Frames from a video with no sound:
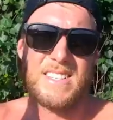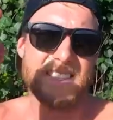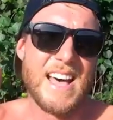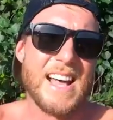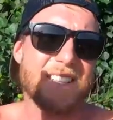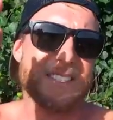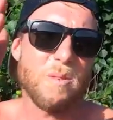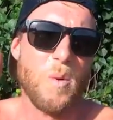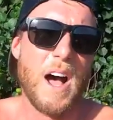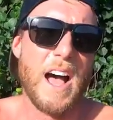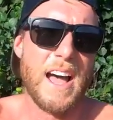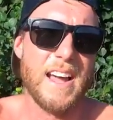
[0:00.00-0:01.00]
So that's the
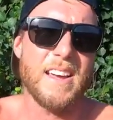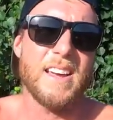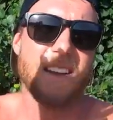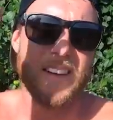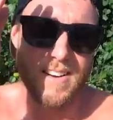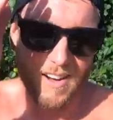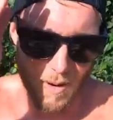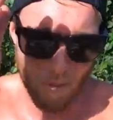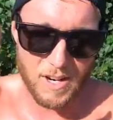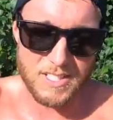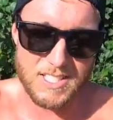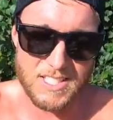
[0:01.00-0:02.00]
way I
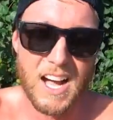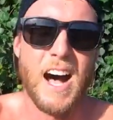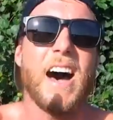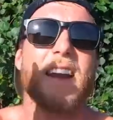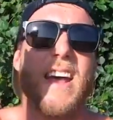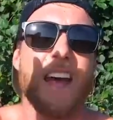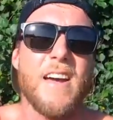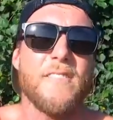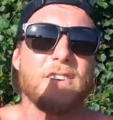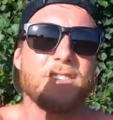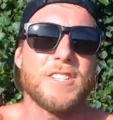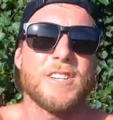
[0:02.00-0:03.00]
want to start
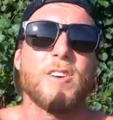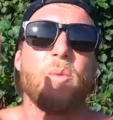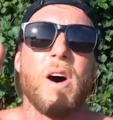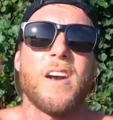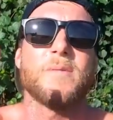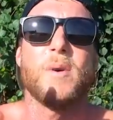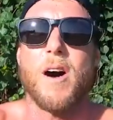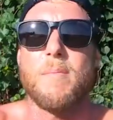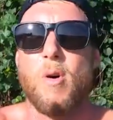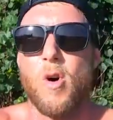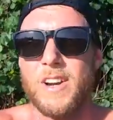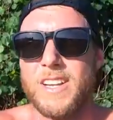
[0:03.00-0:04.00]
every single one of my
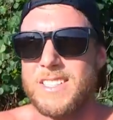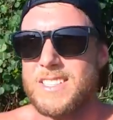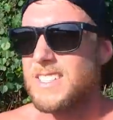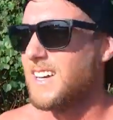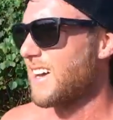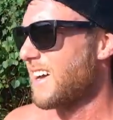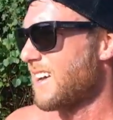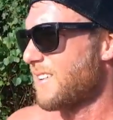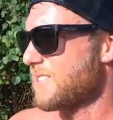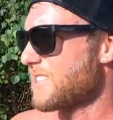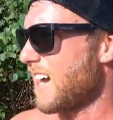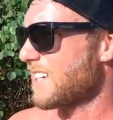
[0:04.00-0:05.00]
mornings. It
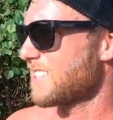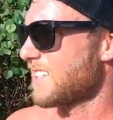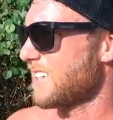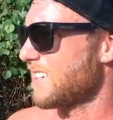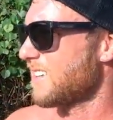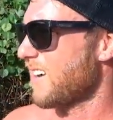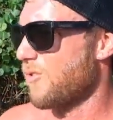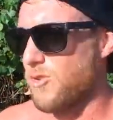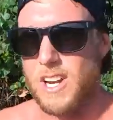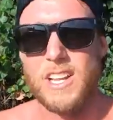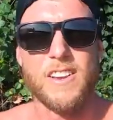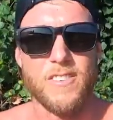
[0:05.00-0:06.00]
was actually a
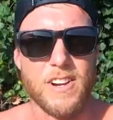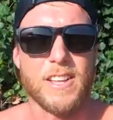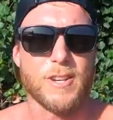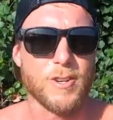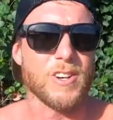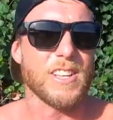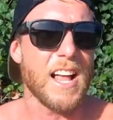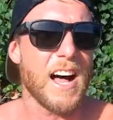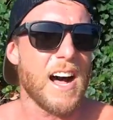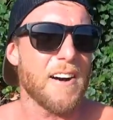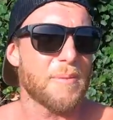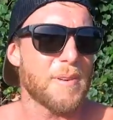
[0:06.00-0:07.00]
really, really good
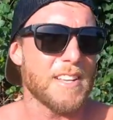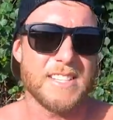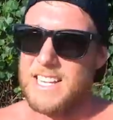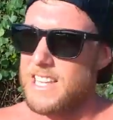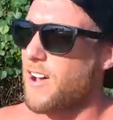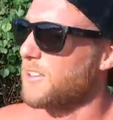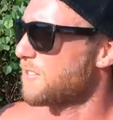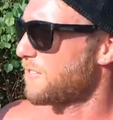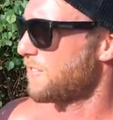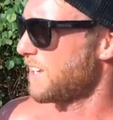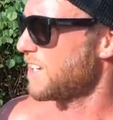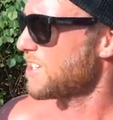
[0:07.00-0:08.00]
laugh when you see those
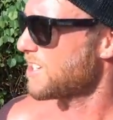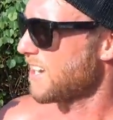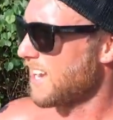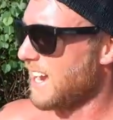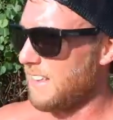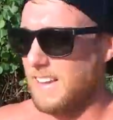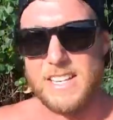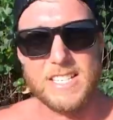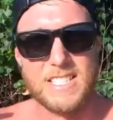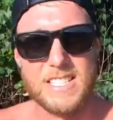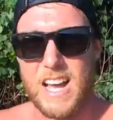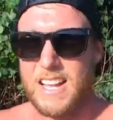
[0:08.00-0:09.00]
fish and they
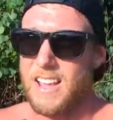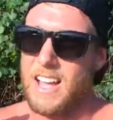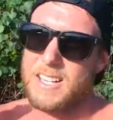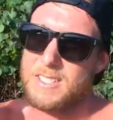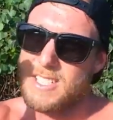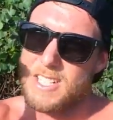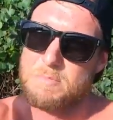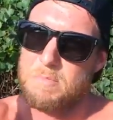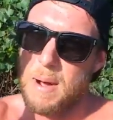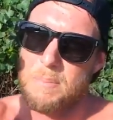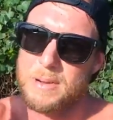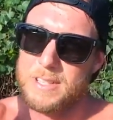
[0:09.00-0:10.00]
just start like just
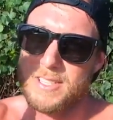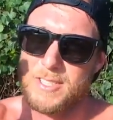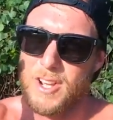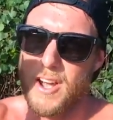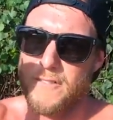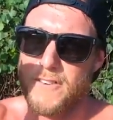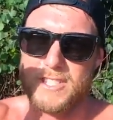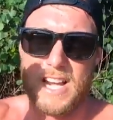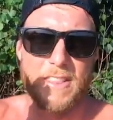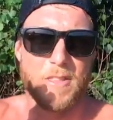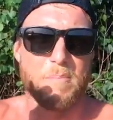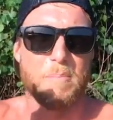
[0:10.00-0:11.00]
bumping the surface
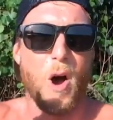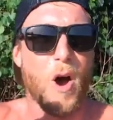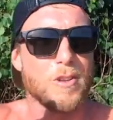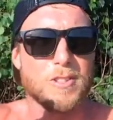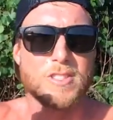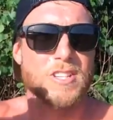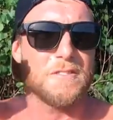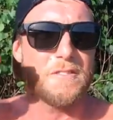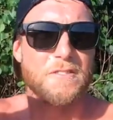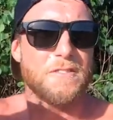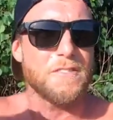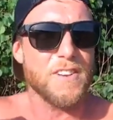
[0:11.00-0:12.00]
and the boats just
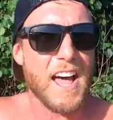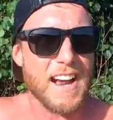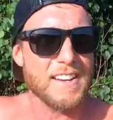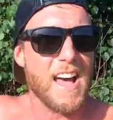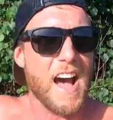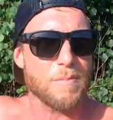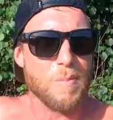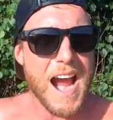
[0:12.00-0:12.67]
flat out.